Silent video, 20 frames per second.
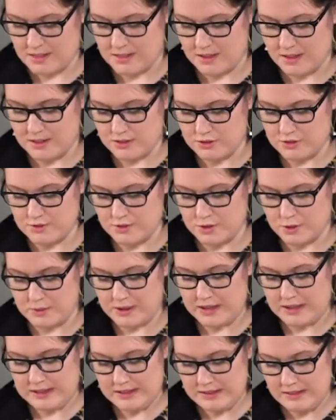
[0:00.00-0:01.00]
The
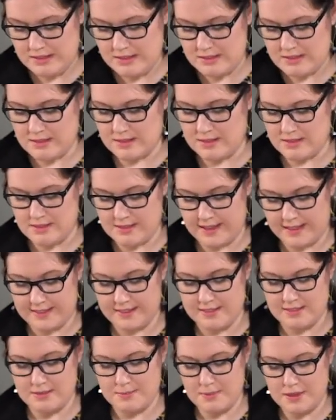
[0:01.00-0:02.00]
interviewer is
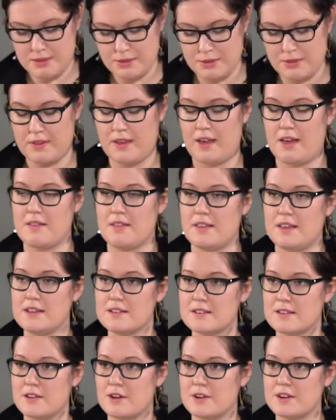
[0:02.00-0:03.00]
Sally Smith and the
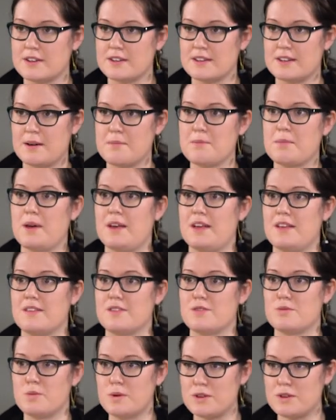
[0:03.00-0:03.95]
interlocutor number is